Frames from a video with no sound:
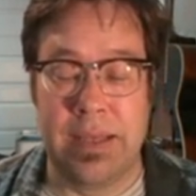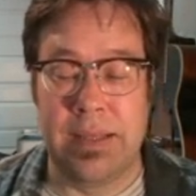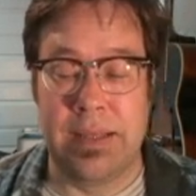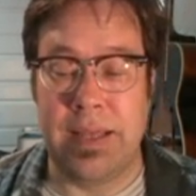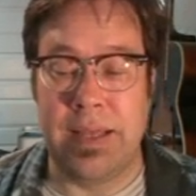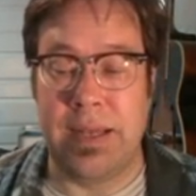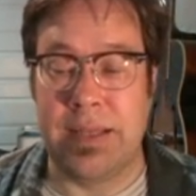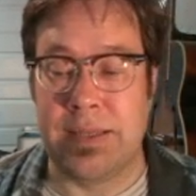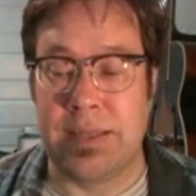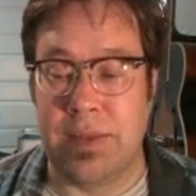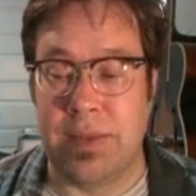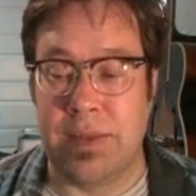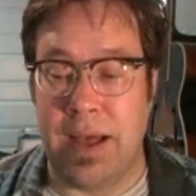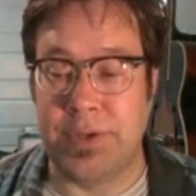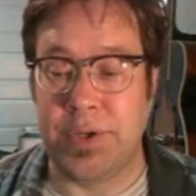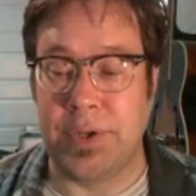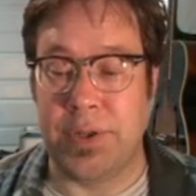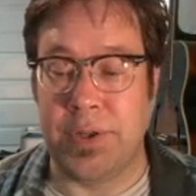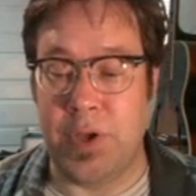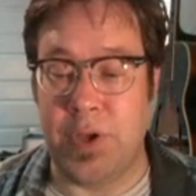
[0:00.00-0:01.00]
that it's
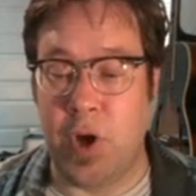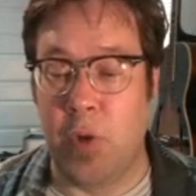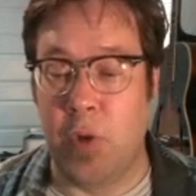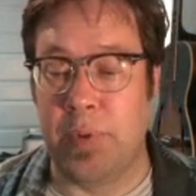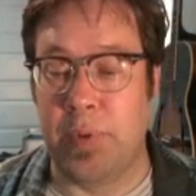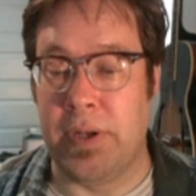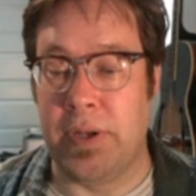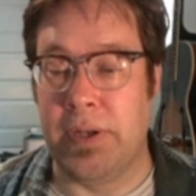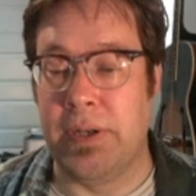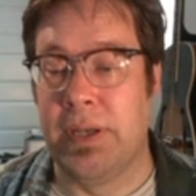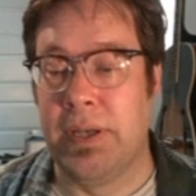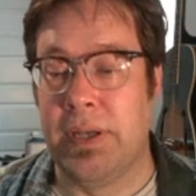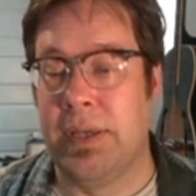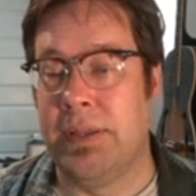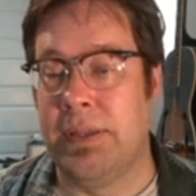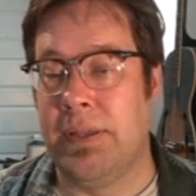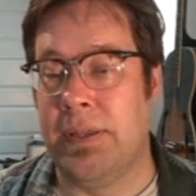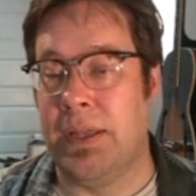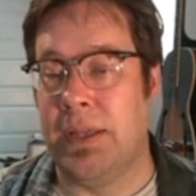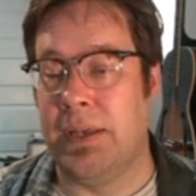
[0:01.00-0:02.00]
logically open
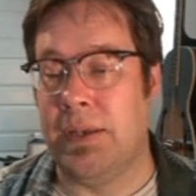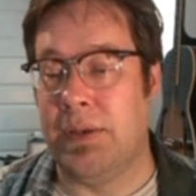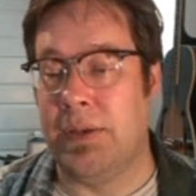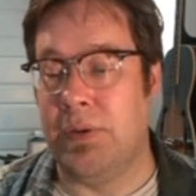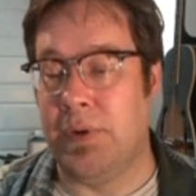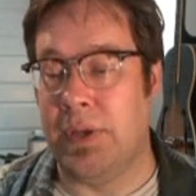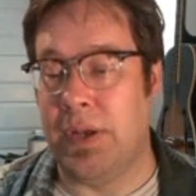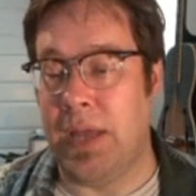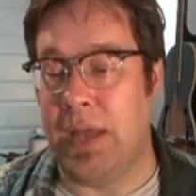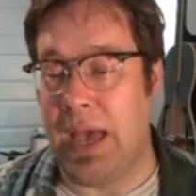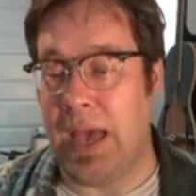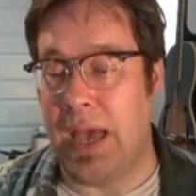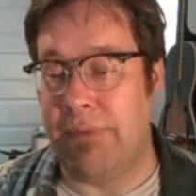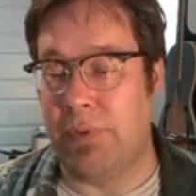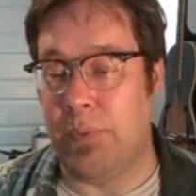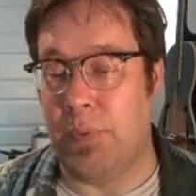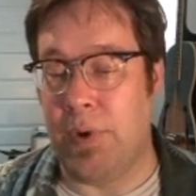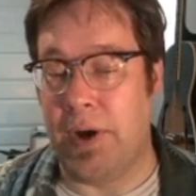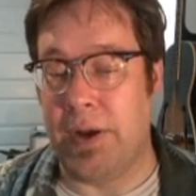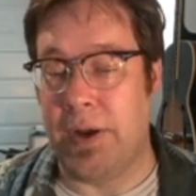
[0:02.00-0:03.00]
that you can have the
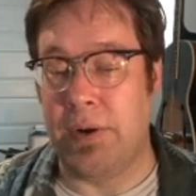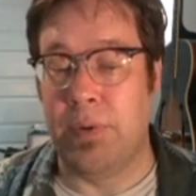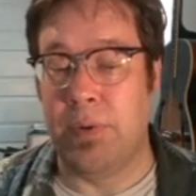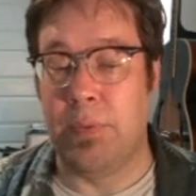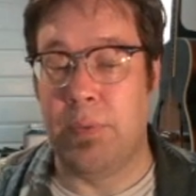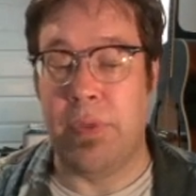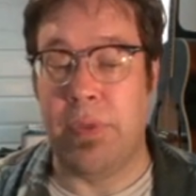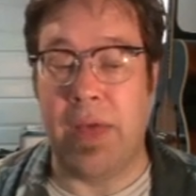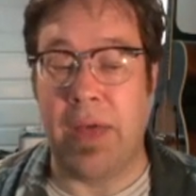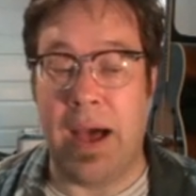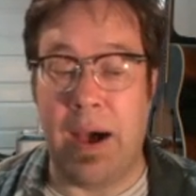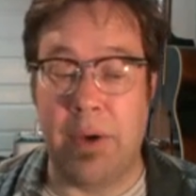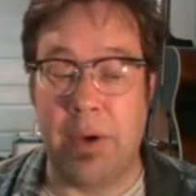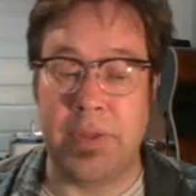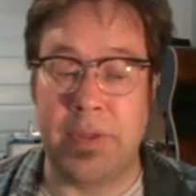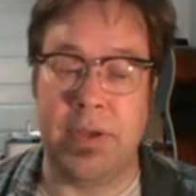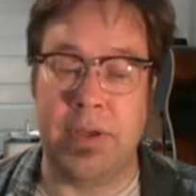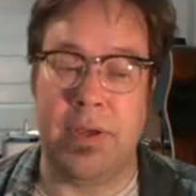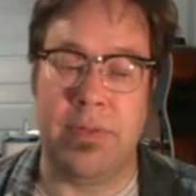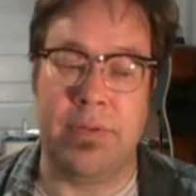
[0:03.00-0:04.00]
one without
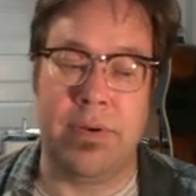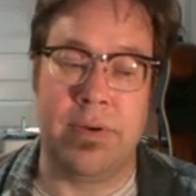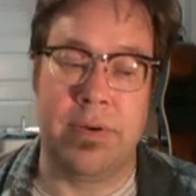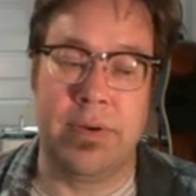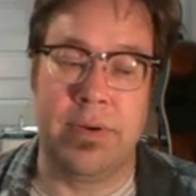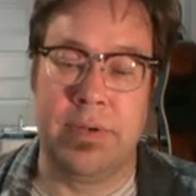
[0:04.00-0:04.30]
the other.